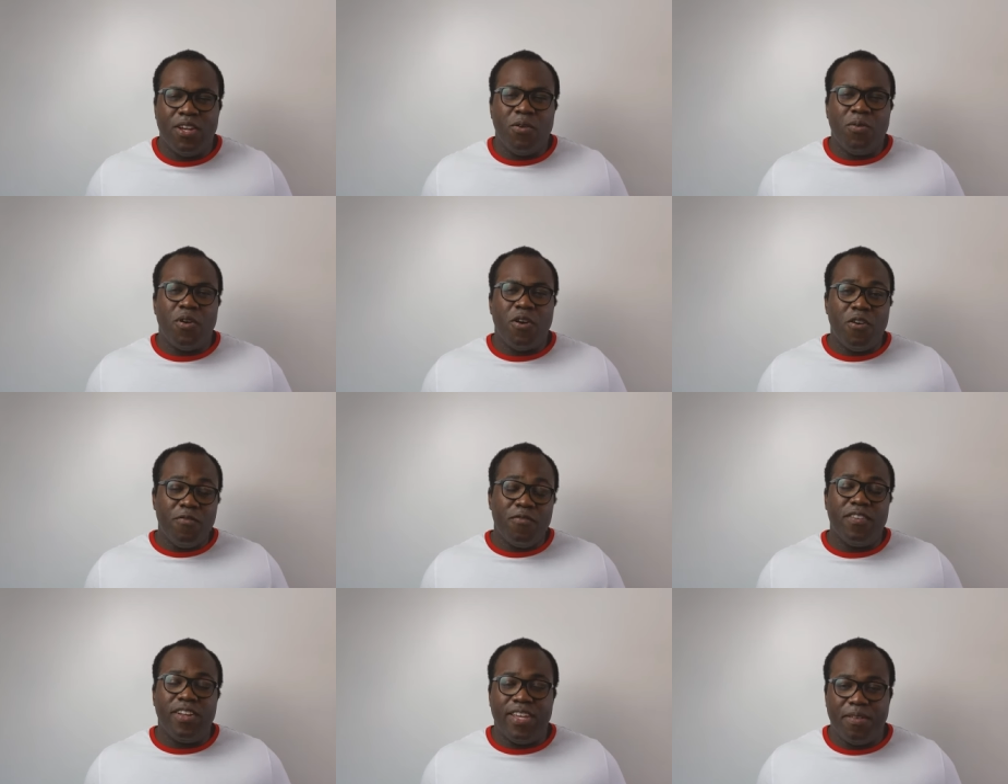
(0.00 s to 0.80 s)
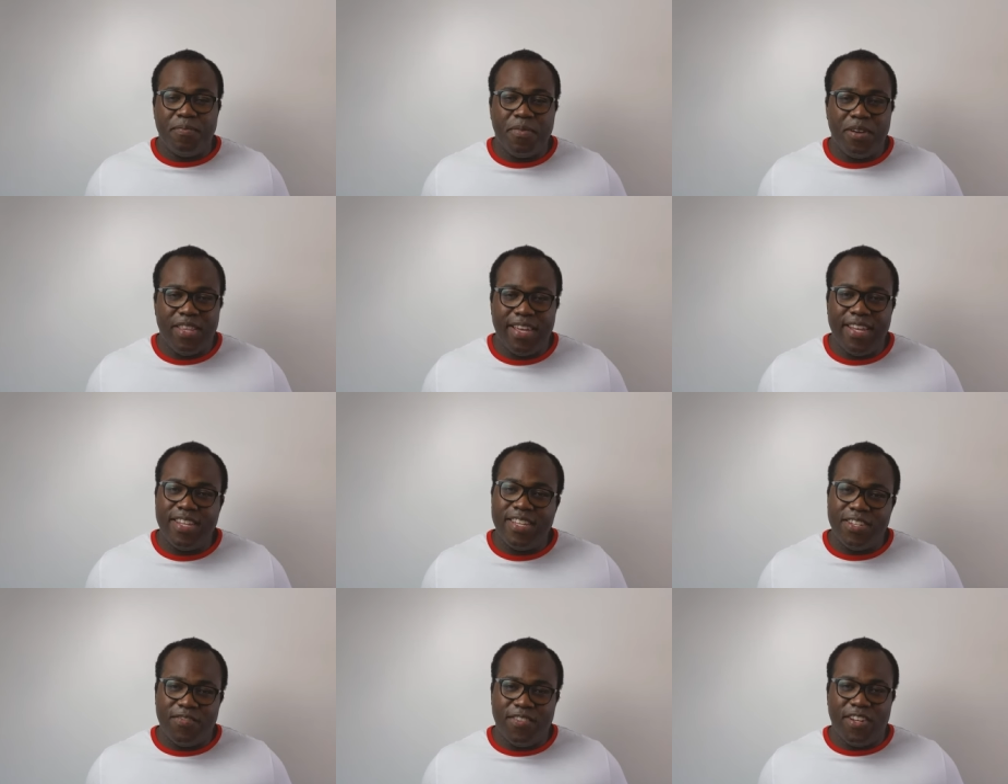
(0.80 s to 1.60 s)
Well, hopefully, by the end
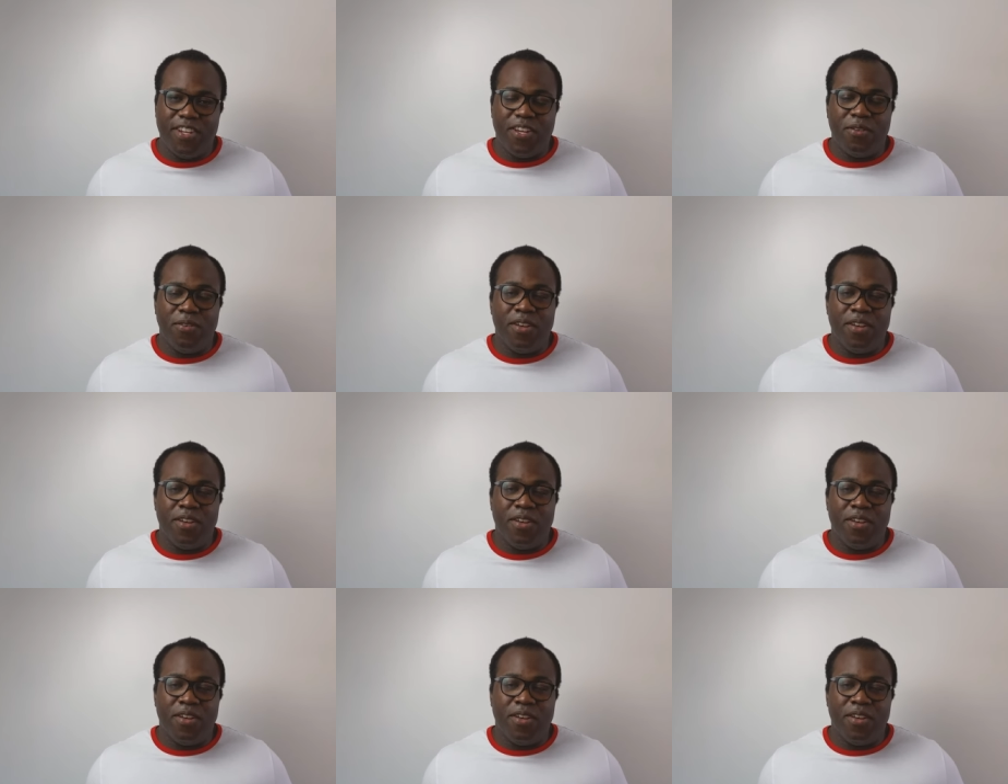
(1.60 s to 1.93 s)
of this video,